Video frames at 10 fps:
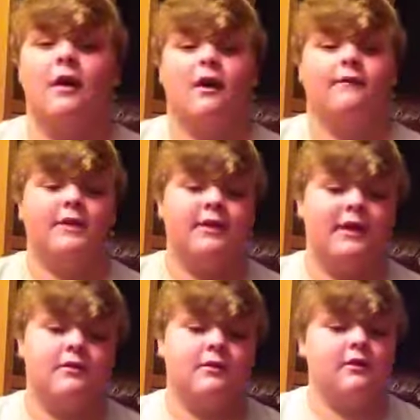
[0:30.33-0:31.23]
of
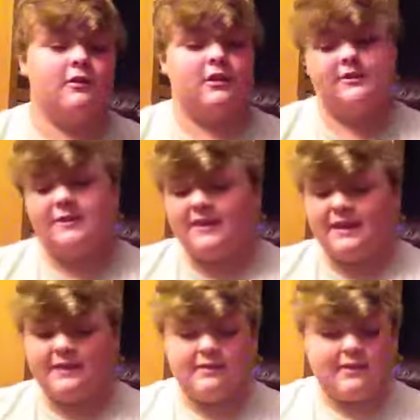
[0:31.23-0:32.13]
D&K Studios. He's the
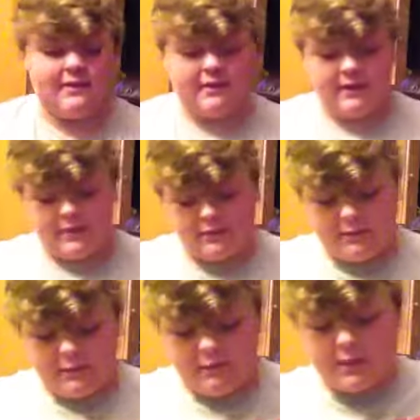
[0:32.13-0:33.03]
D and
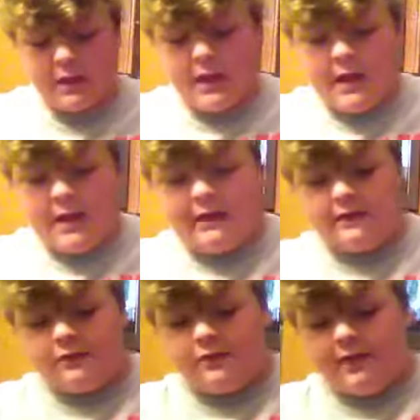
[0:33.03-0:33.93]
Studios.
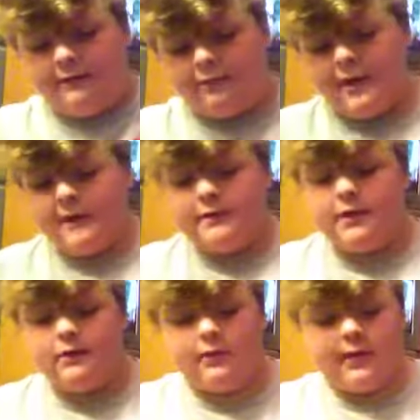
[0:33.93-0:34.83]
He's a great friend,
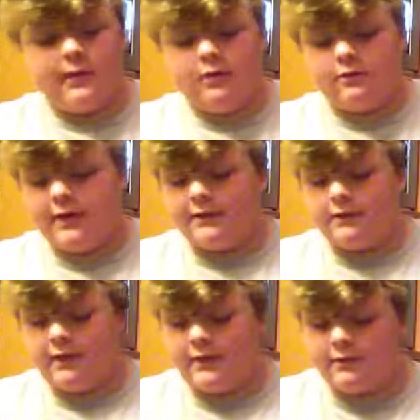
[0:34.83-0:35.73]
a great
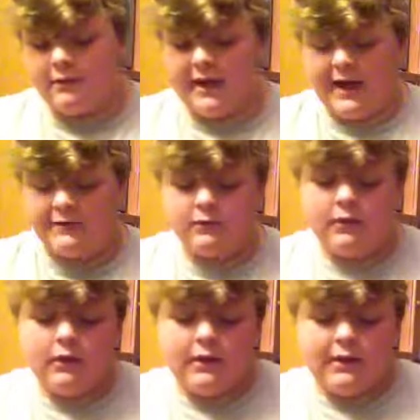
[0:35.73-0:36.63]
co-director, and a great
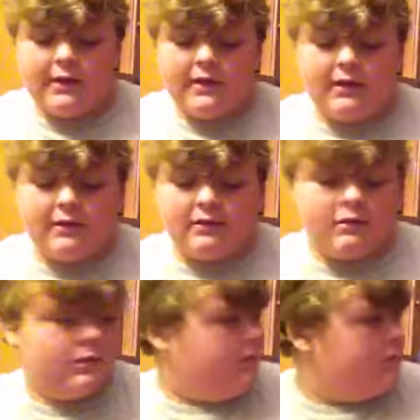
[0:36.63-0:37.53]
actor. He is.